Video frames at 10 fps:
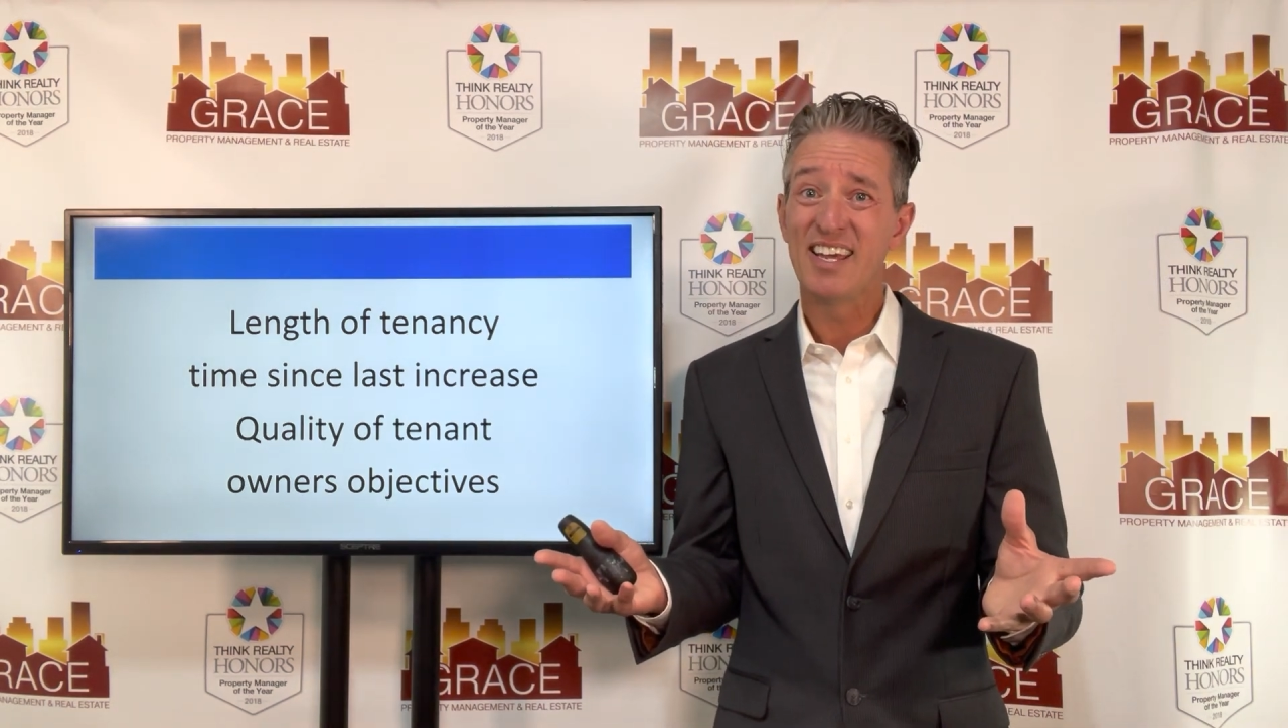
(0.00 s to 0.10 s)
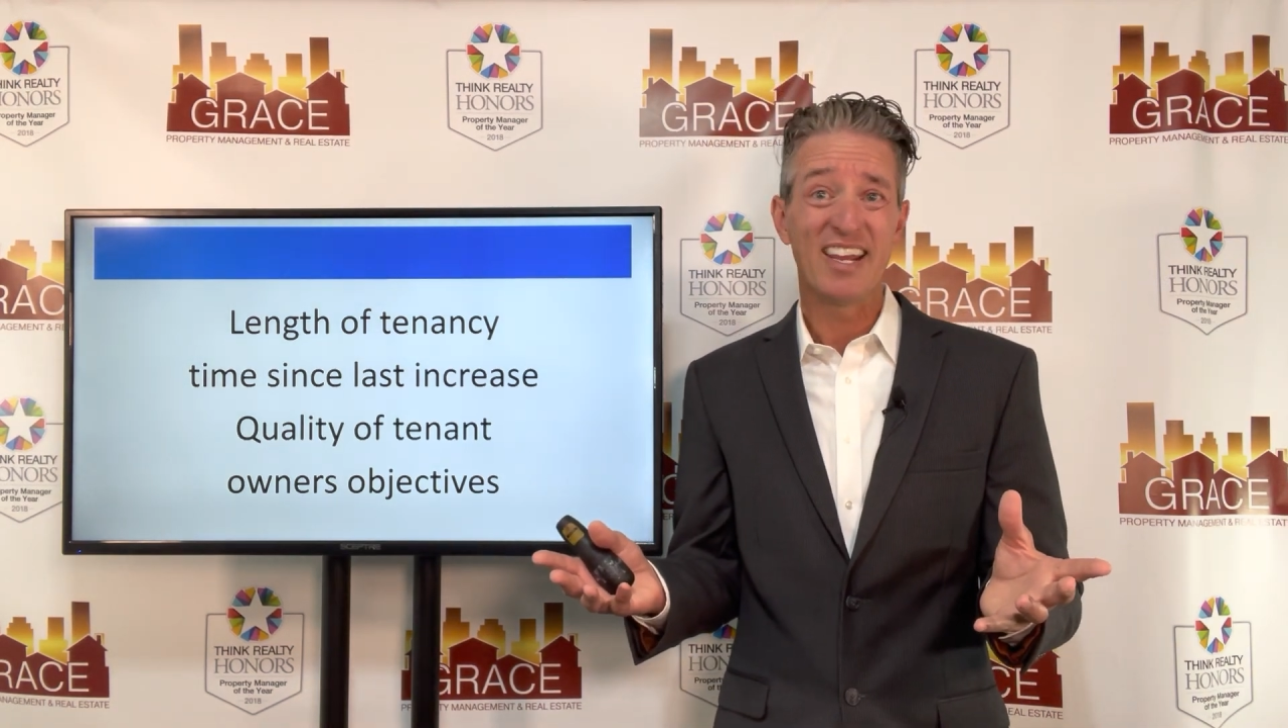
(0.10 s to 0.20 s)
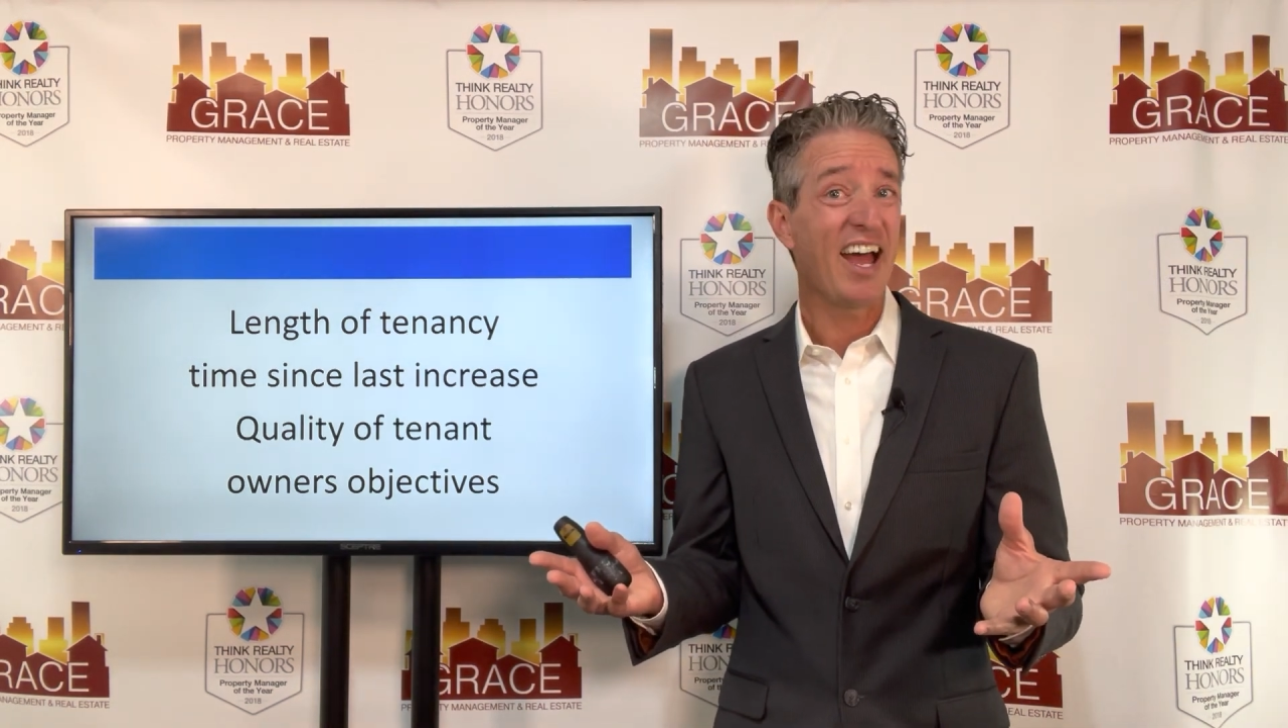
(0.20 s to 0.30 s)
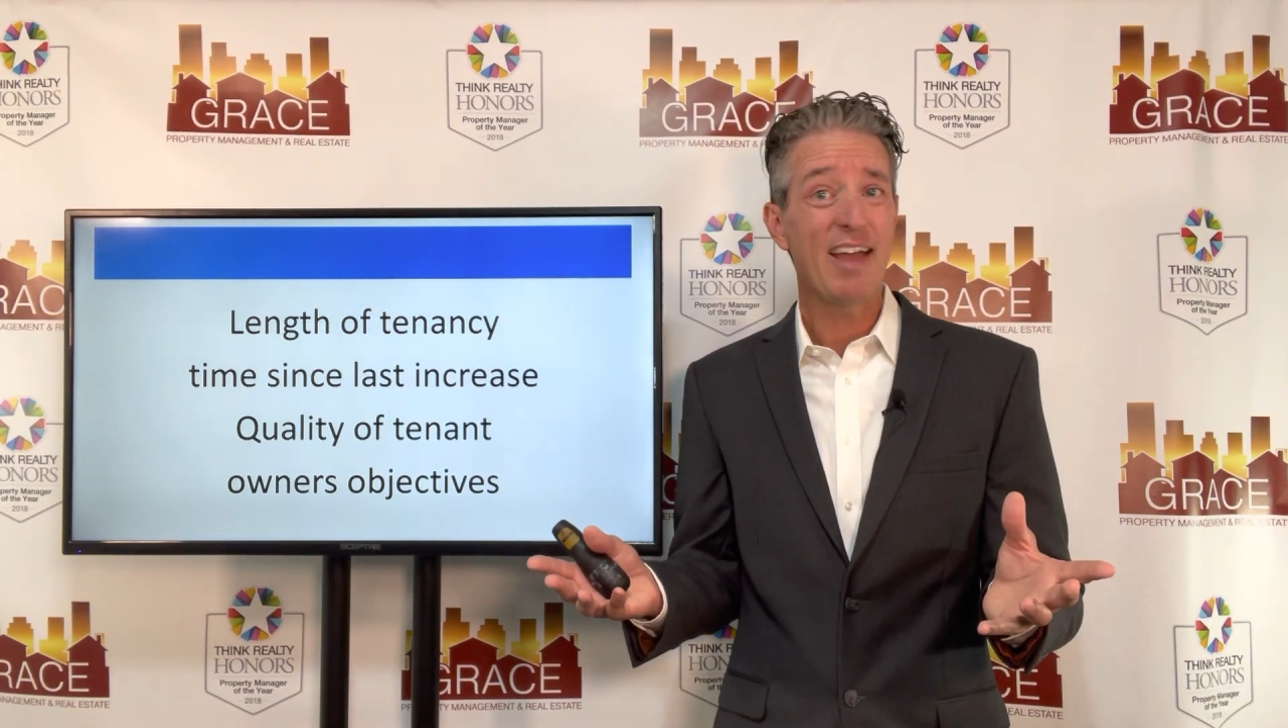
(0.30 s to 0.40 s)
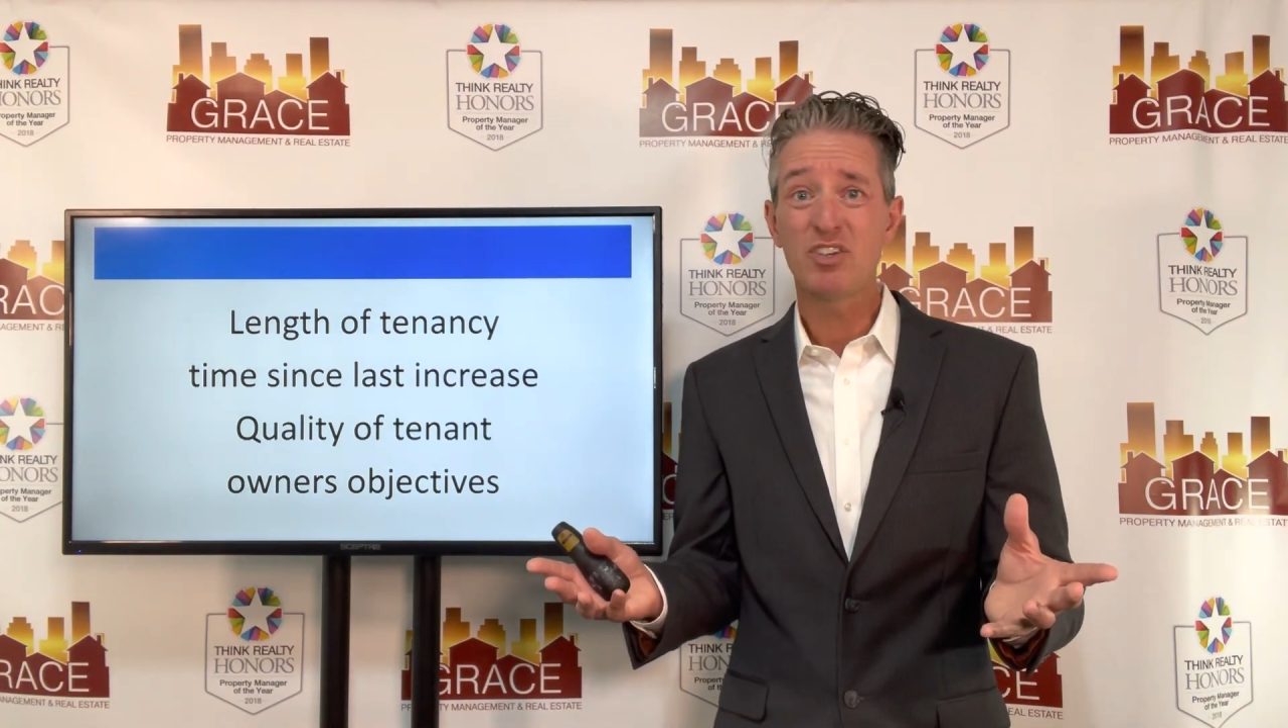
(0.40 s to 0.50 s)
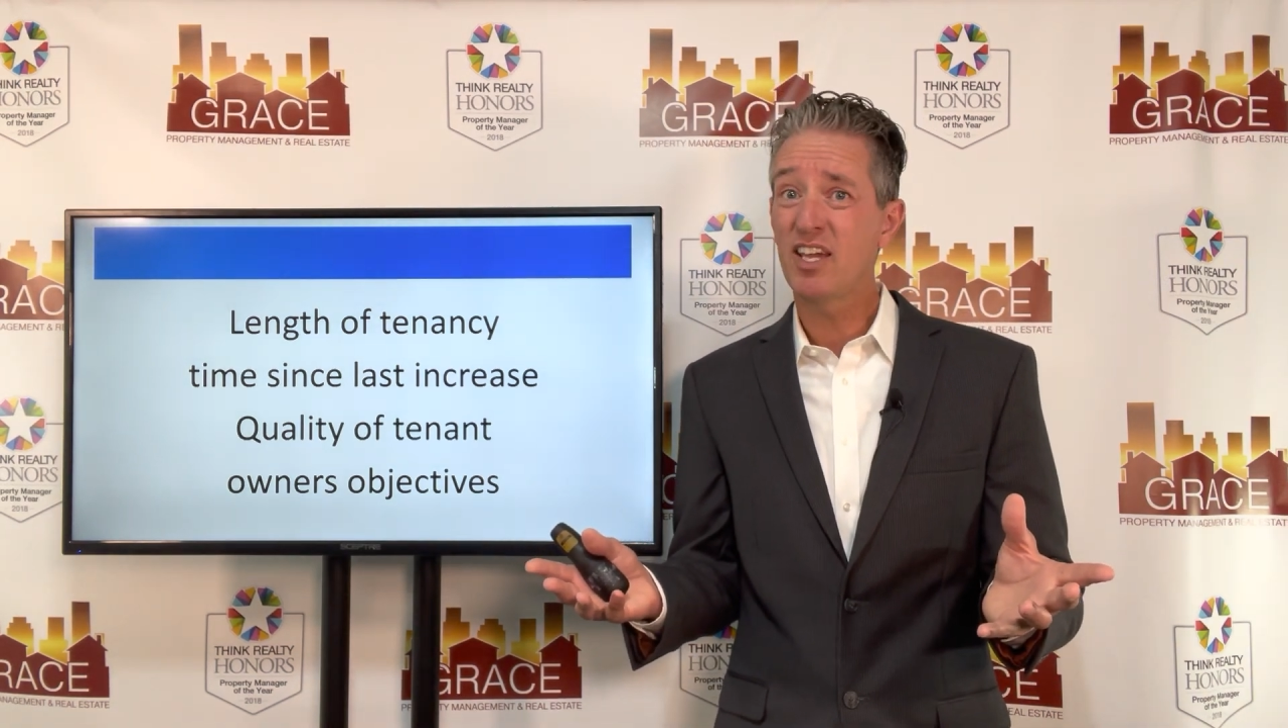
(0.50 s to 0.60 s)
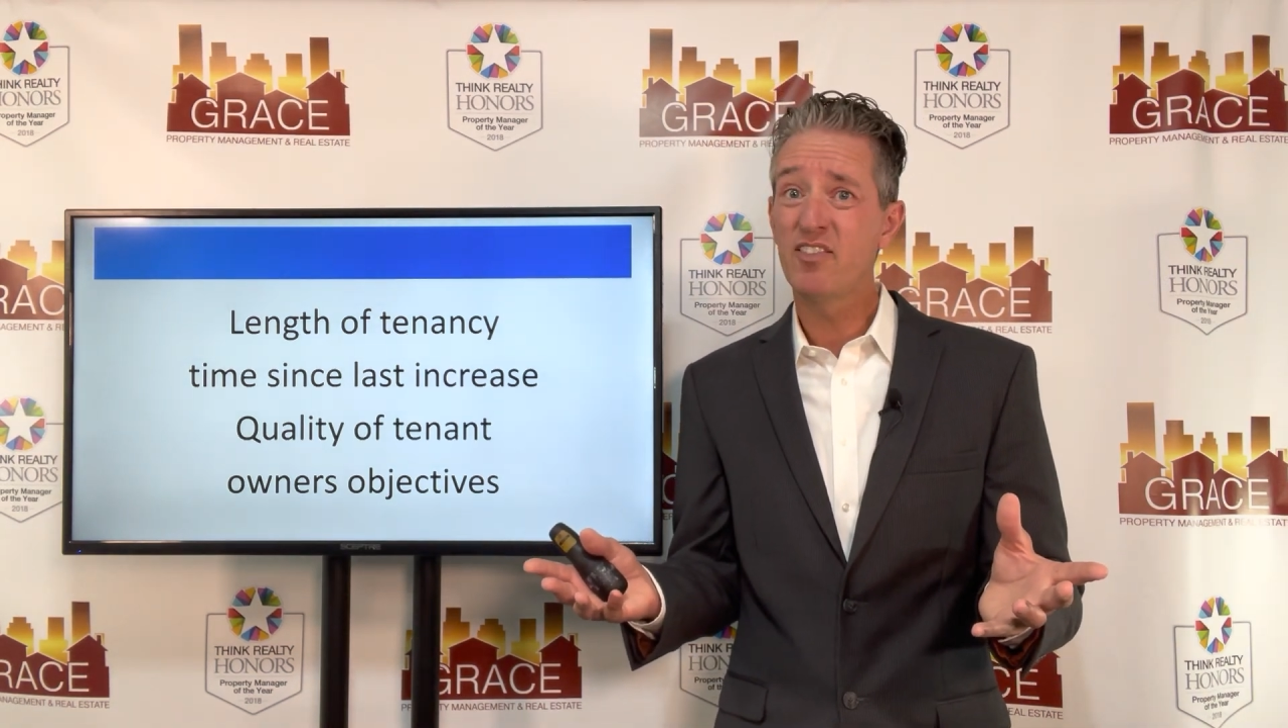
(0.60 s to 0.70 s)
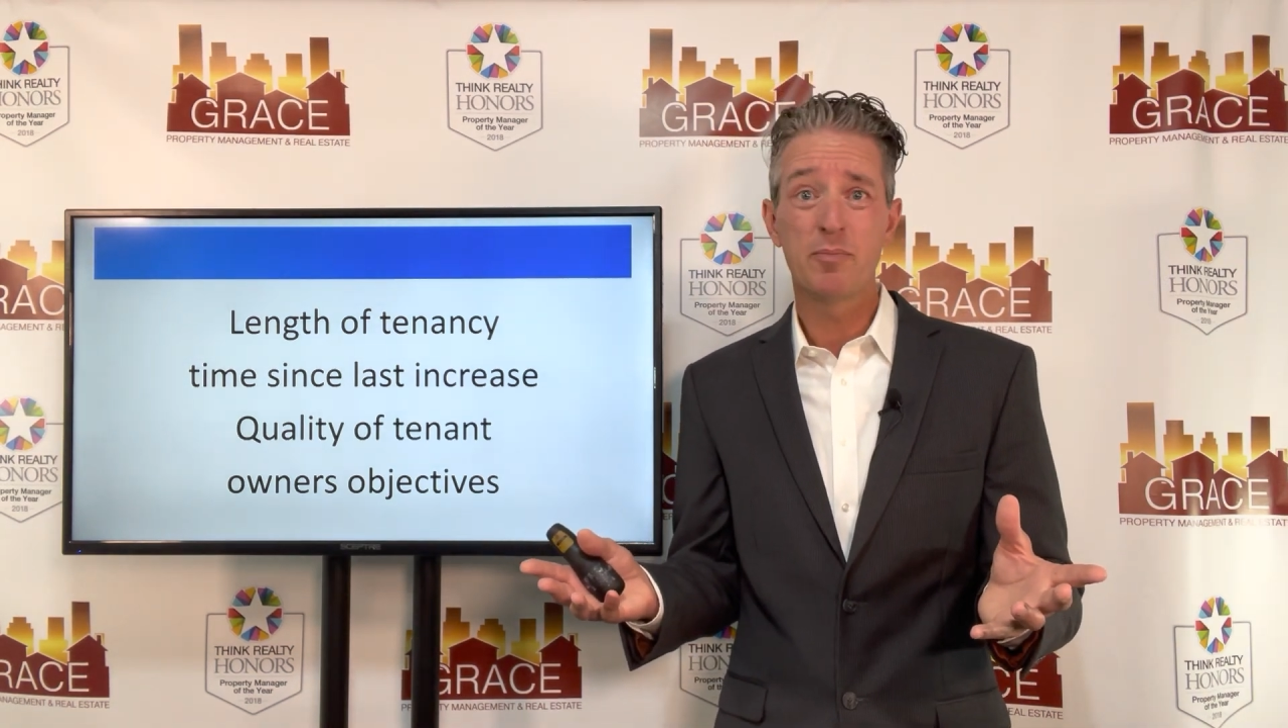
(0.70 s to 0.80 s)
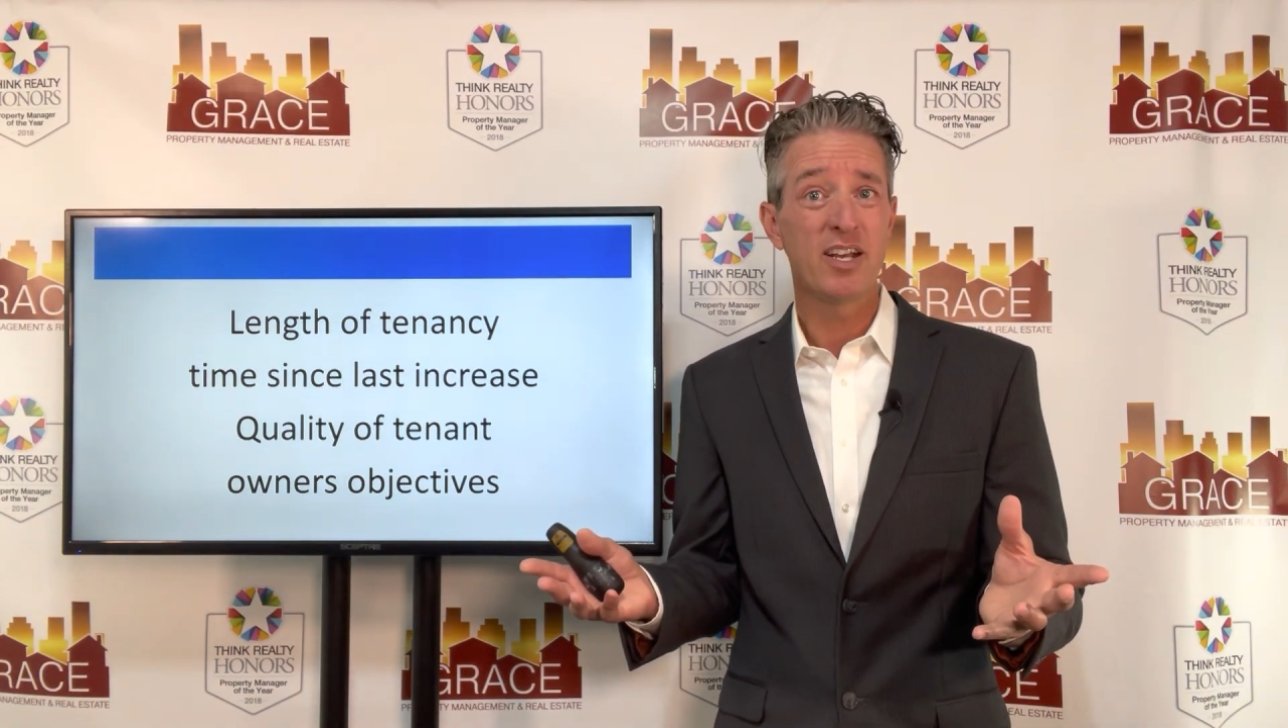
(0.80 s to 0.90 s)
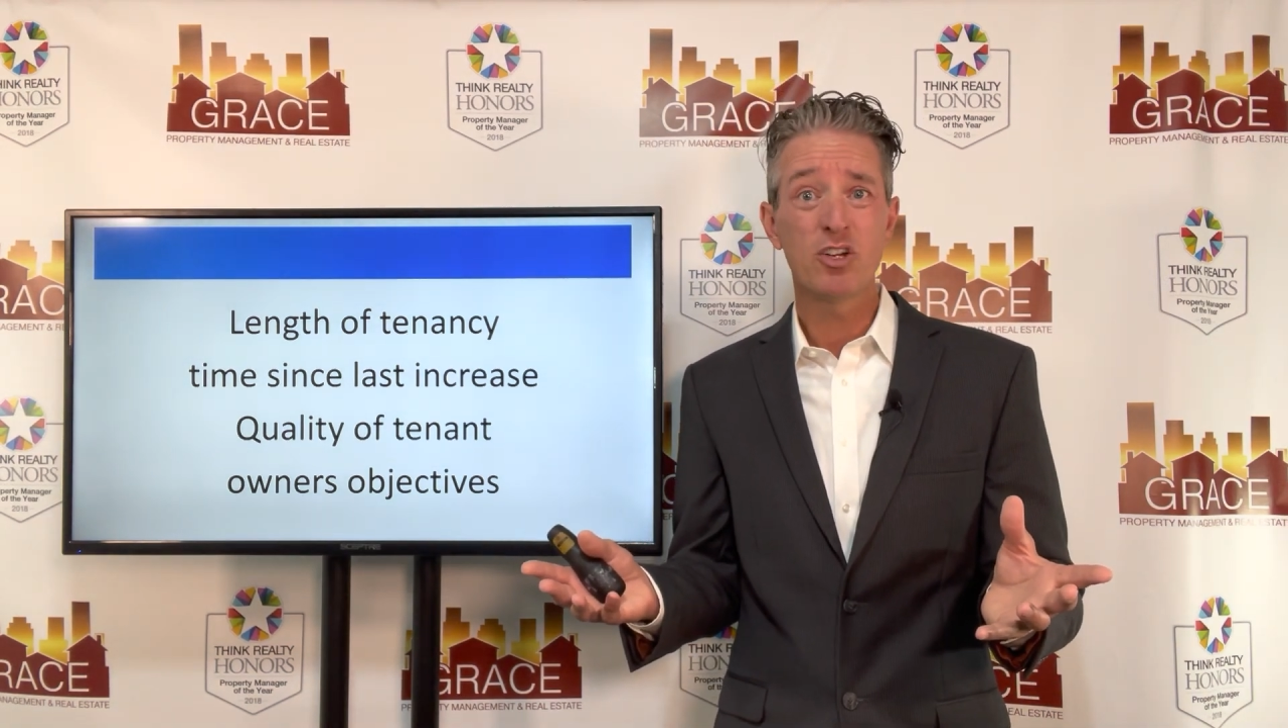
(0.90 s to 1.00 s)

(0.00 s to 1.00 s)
and I haven't given them an